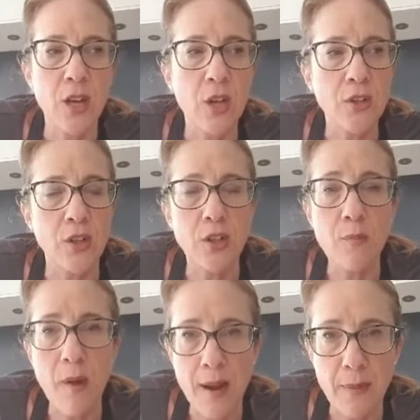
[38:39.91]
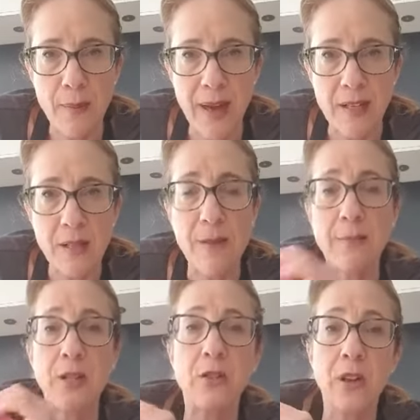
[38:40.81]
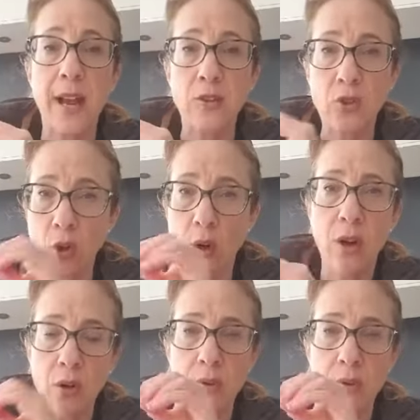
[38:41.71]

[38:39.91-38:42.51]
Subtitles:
So you might be better to maybe do like chocolate